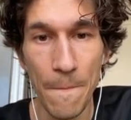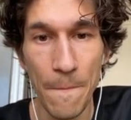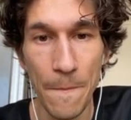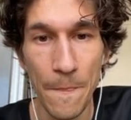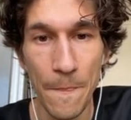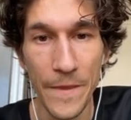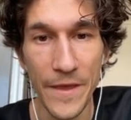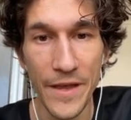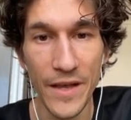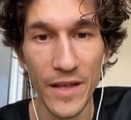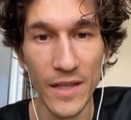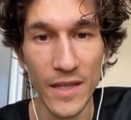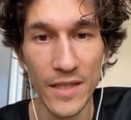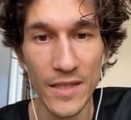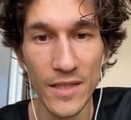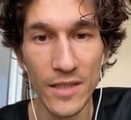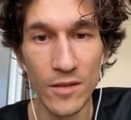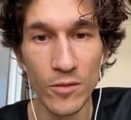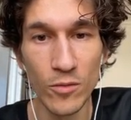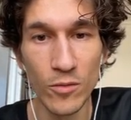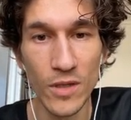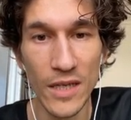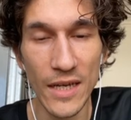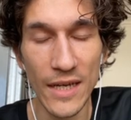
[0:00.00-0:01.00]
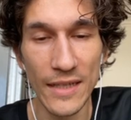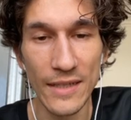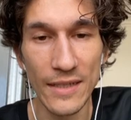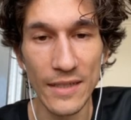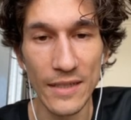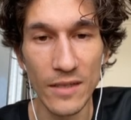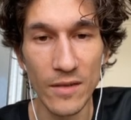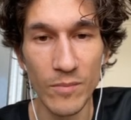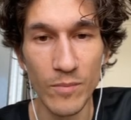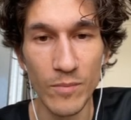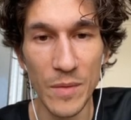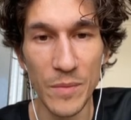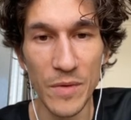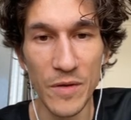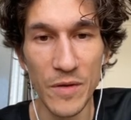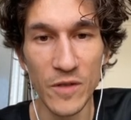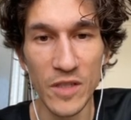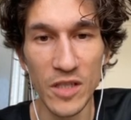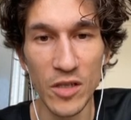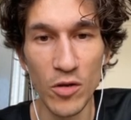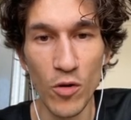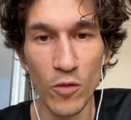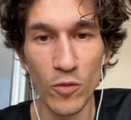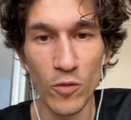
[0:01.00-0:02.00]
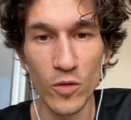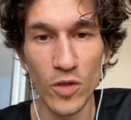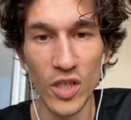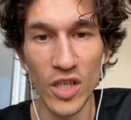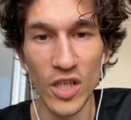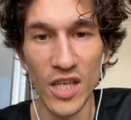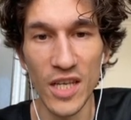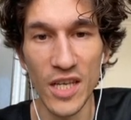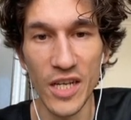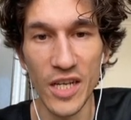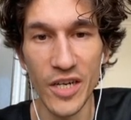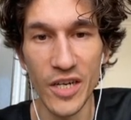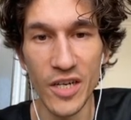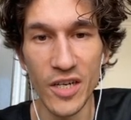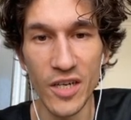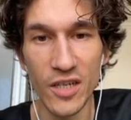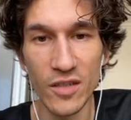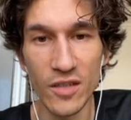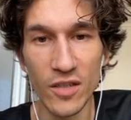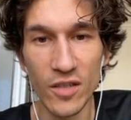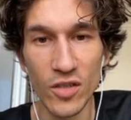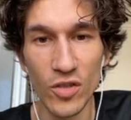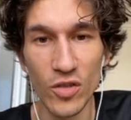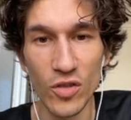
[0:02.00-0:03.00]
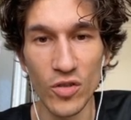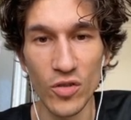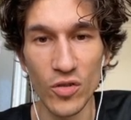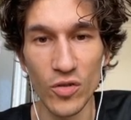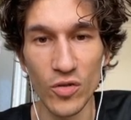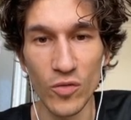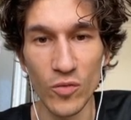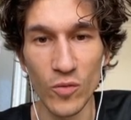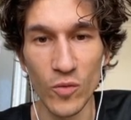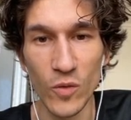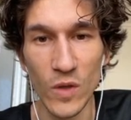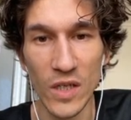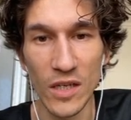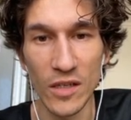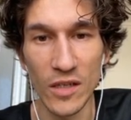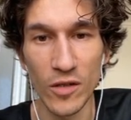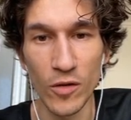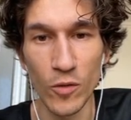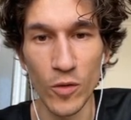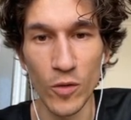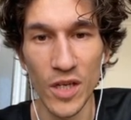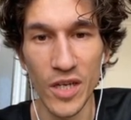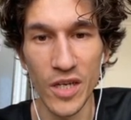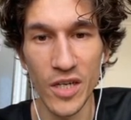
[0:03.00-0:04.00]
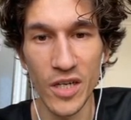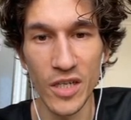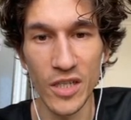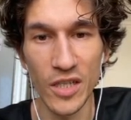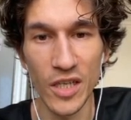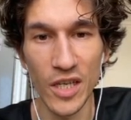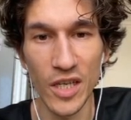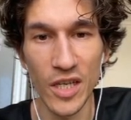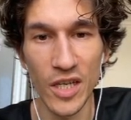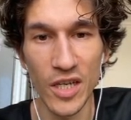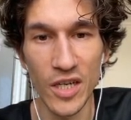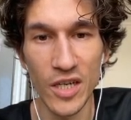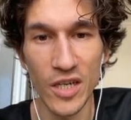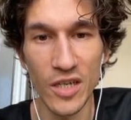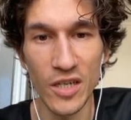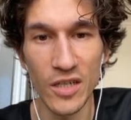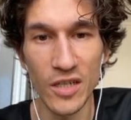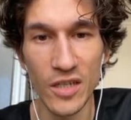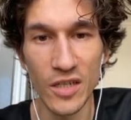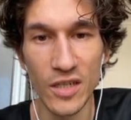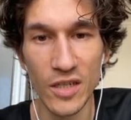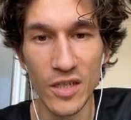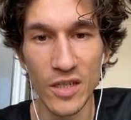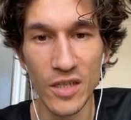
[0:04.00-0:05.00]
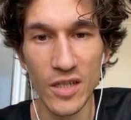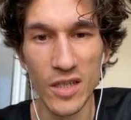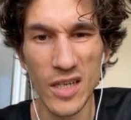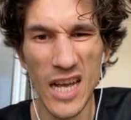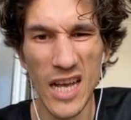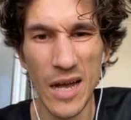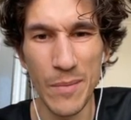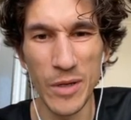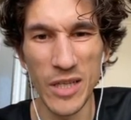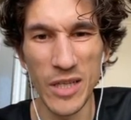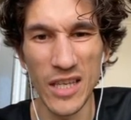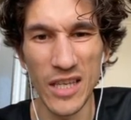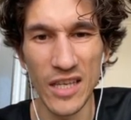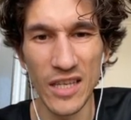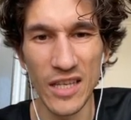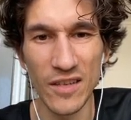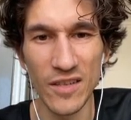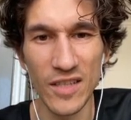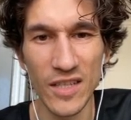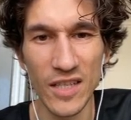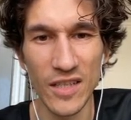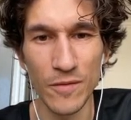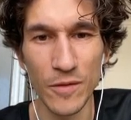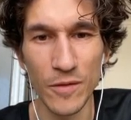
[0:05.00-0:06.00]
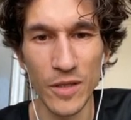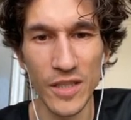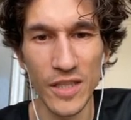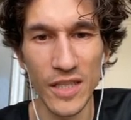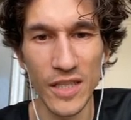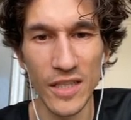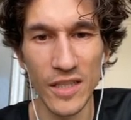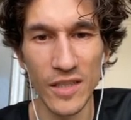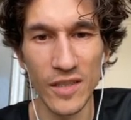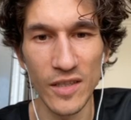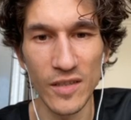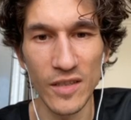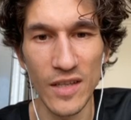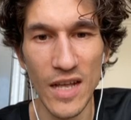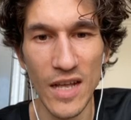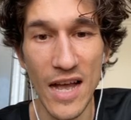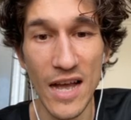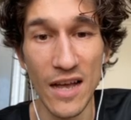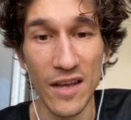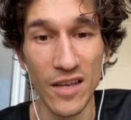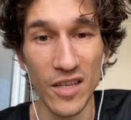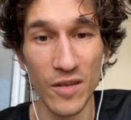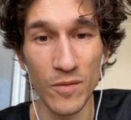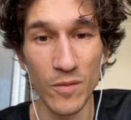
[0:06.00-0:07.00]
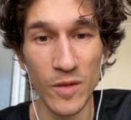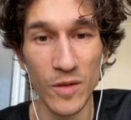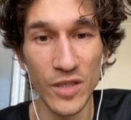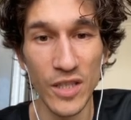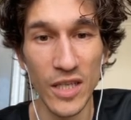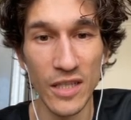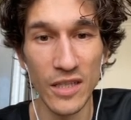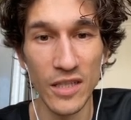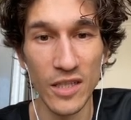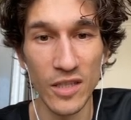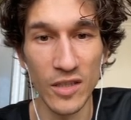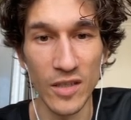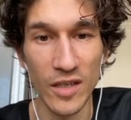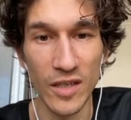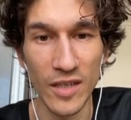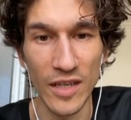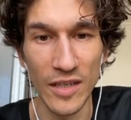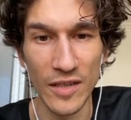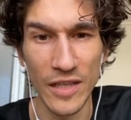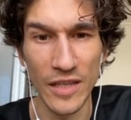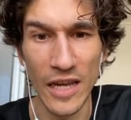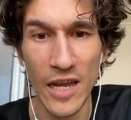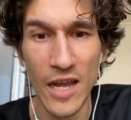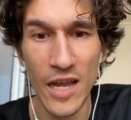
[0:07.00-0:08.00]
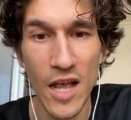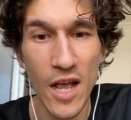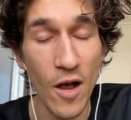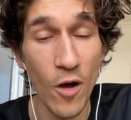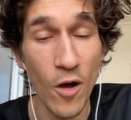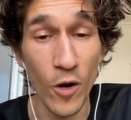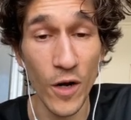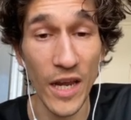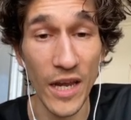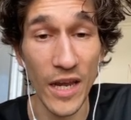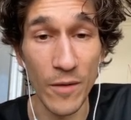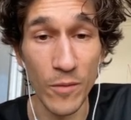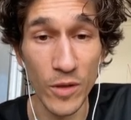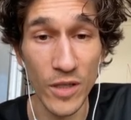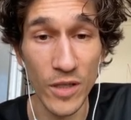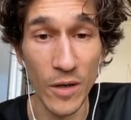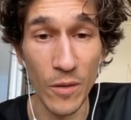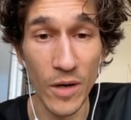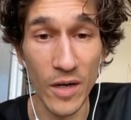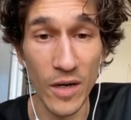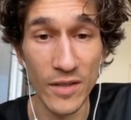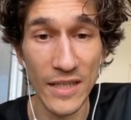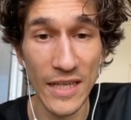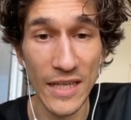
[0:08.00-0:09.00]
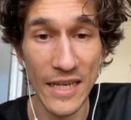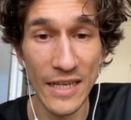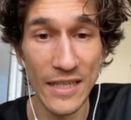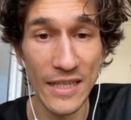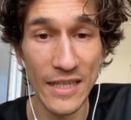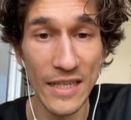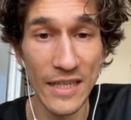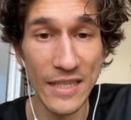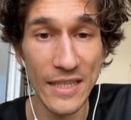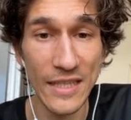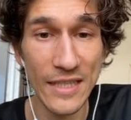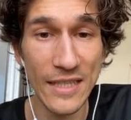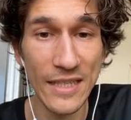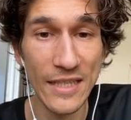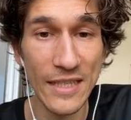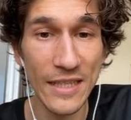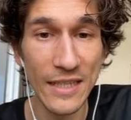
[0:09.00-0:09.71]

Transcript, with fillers: yeah, let's do that. Maybe even goats here, so we can go here and here. Ah, but he will settle. Ah, he will take this, I get. Okay, whatever, take this.